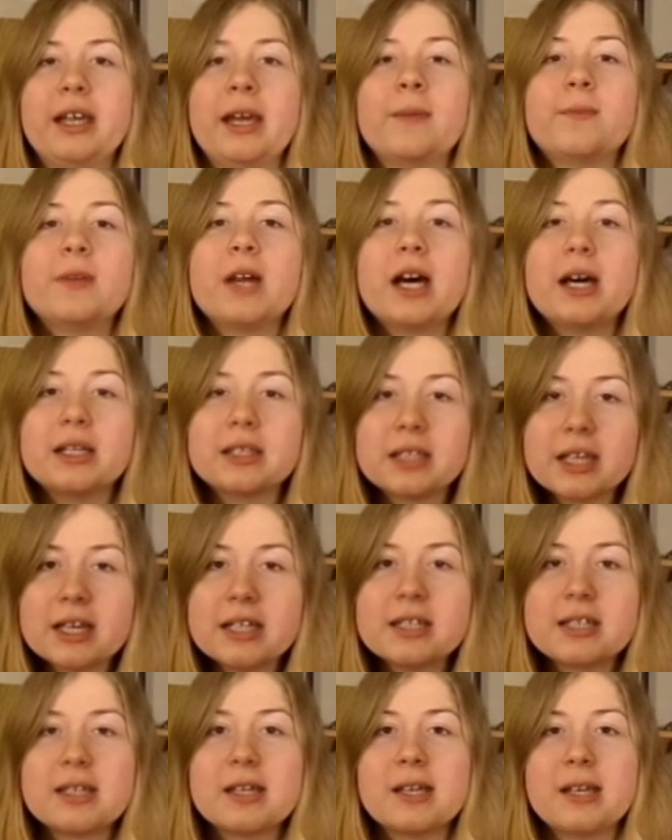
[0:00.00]
have not
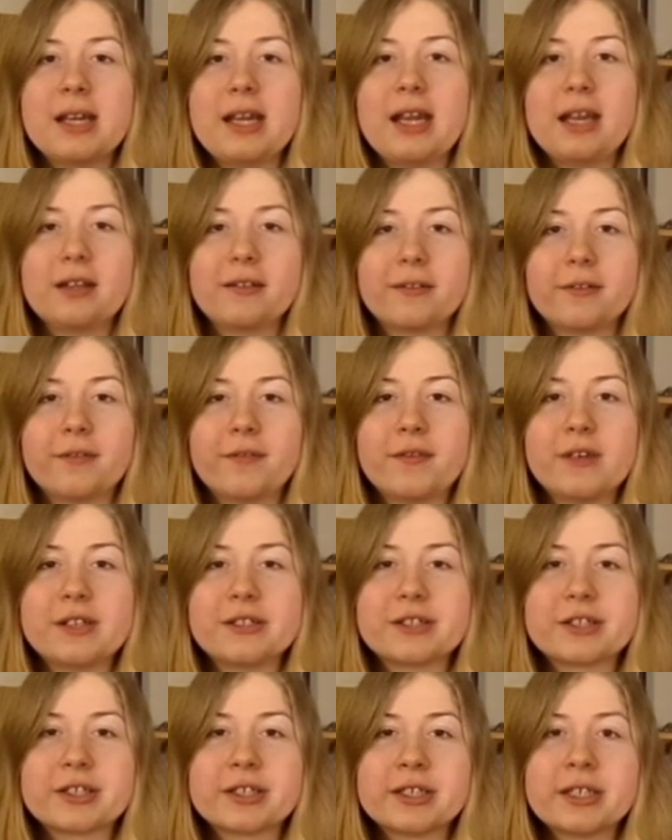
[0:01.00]
tasted an
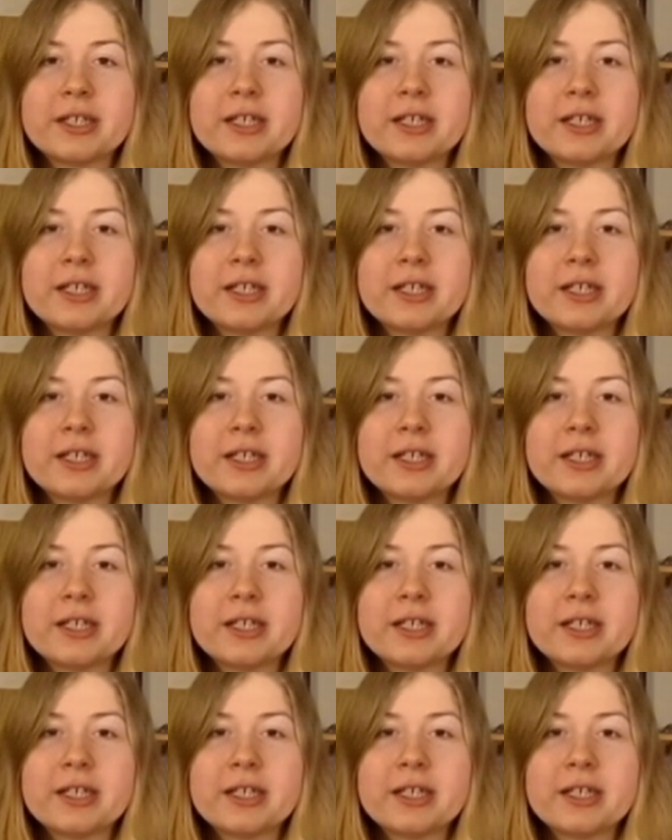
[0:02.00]
anglerfish.